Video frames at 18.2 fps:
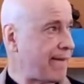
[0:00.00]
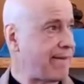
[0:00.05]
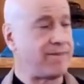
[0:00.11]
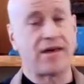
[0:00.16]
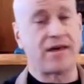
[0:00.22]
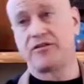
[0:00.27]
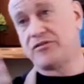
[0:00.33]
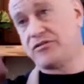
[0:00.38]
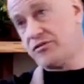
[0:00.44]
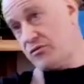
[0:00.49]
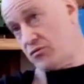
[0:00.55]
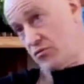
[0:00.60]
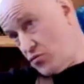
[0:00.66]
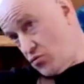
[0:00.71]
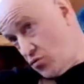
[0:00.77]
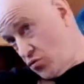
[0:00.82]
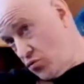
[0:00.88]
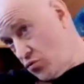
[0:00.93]
That's
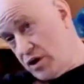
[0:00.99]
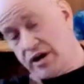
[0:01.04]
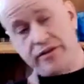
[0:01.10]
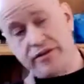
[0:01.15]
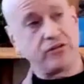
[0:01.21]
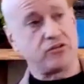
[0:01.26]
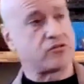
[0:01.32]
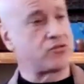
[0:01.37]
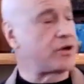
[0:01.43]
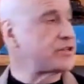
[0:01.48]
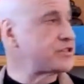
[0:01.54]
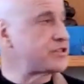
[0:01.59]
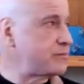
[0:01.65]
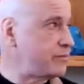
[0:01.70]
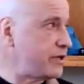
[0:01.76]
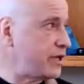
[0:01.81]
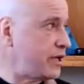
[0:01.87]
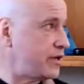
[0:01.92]
why the
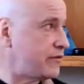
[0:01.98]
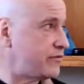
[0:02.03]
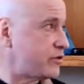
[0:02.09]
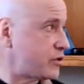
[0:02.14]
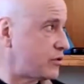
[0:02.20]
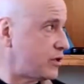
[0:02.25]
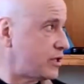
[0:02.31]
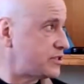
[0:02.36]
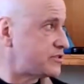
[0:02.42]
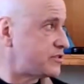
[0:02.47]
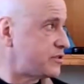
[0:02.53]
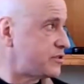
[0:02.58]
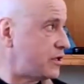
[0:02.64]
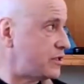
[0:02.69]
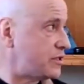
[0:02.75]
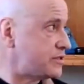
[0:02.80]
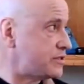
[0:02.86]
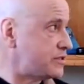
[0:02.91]
instruction being given across the
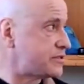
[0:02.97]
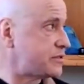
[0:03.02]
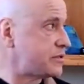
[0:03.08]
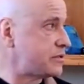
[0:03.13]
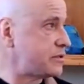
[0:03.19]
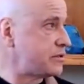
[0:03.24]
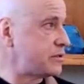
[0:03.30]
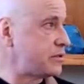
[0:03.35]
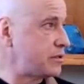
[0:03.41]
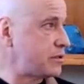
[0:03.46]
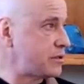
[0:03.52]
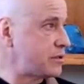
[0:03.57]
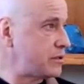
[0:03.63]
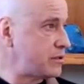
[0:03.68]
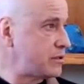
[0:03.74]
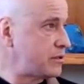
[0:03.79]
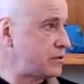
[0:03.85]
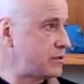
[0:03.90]
hall is,
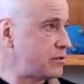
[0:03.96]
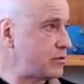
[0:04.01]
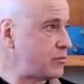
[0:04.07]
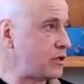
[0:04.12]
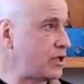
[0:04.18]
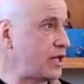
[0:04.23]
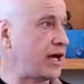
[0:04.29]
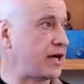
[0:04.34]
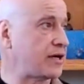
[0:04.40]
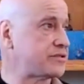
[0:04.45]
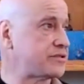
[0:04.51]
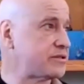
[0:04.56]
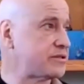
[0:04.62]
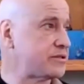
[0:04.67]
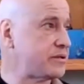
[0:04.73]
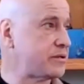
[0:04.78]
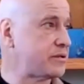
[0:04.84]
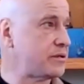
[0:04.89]
relax.